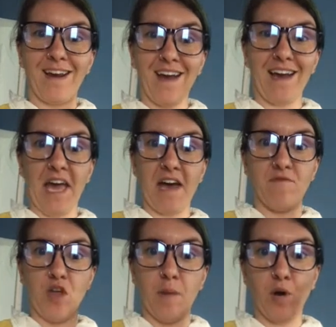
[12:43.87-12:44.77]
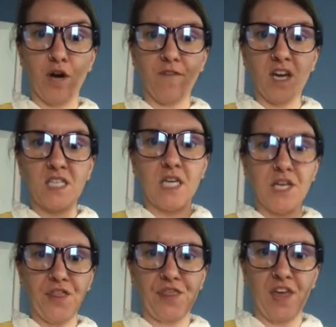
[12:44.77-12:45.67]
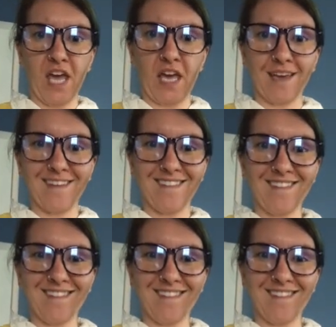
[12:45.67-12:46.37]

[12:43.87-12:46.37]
and I have the perfect thing.